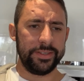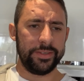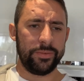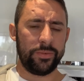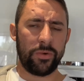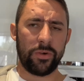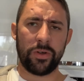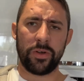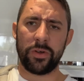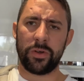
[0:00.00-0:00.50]

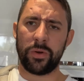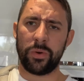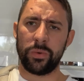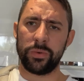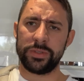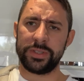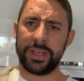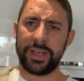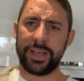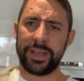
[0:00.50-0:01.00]
What can
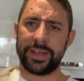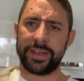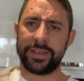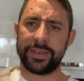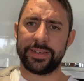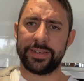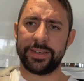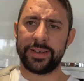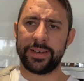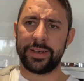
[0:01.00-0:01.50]
cause that?
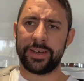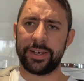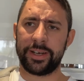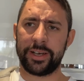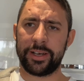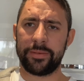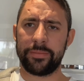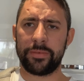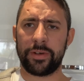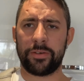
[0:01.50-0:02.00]

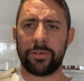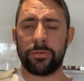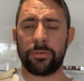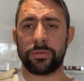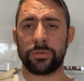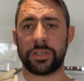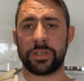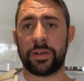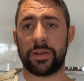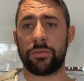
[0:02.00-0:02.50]
I
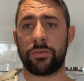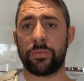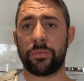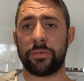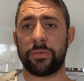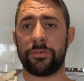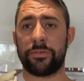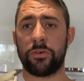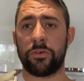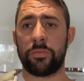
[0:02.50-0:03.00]
thought something wrong with
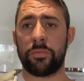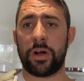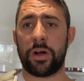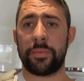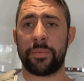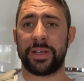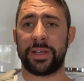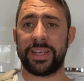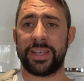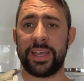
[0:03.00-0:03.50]
the fuel
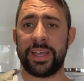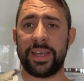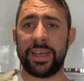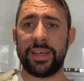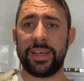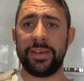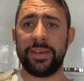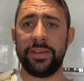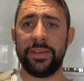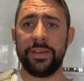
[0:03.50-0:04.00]
pipe
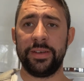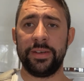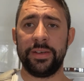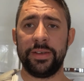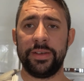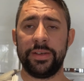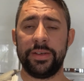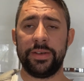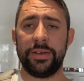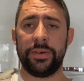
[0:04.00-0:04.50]
again,
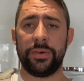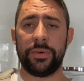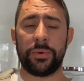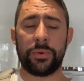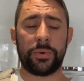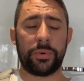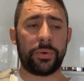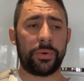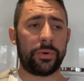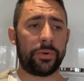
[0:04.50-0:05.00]

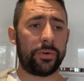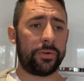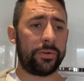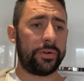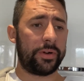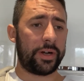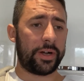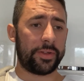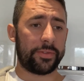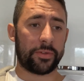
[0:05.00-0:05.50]
or
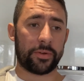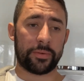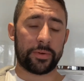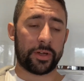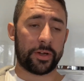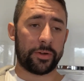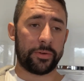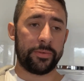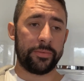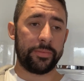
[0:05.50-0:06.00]
I don't
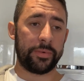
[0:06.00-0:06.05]
know.